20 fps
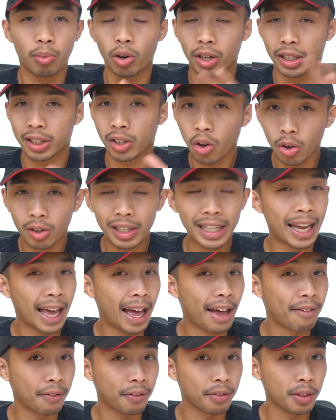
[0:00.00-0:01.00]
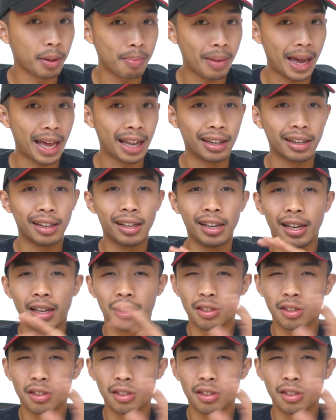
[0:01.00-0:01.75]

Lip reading: board is only half of the battle.